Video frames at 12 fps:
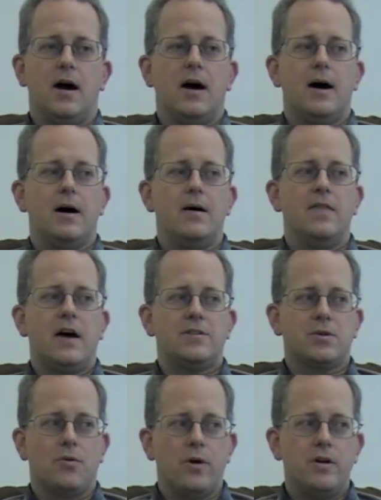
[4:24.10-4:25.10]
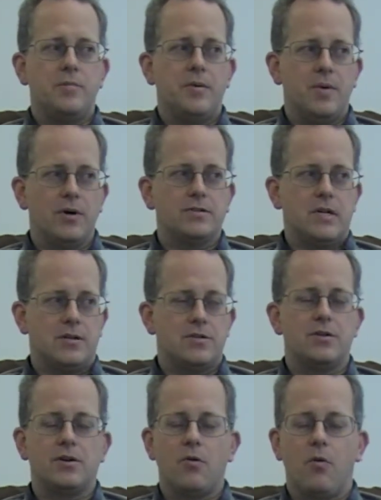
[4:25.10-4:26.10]
Uh, that's going to be built
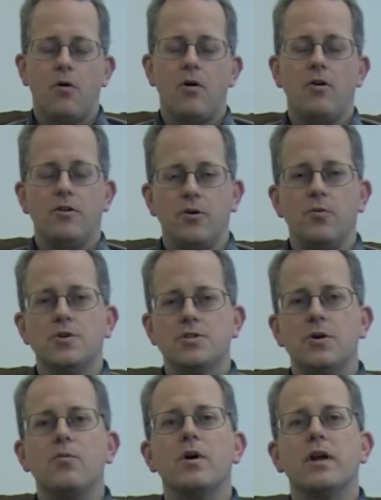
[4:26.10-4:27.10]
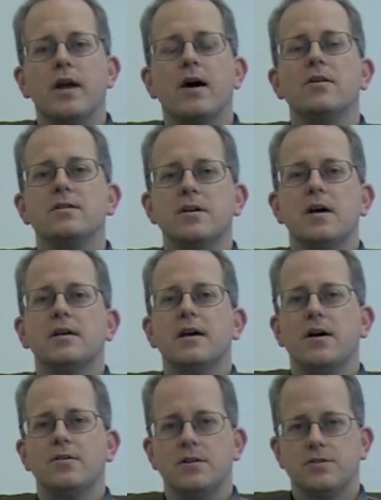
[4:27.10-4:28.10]
into the core, although we're still working out exactly
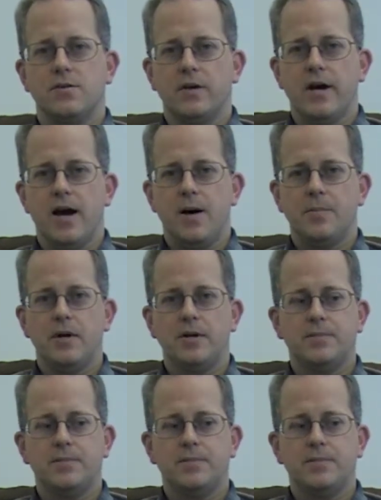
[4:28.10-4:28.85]
how that's going to happen.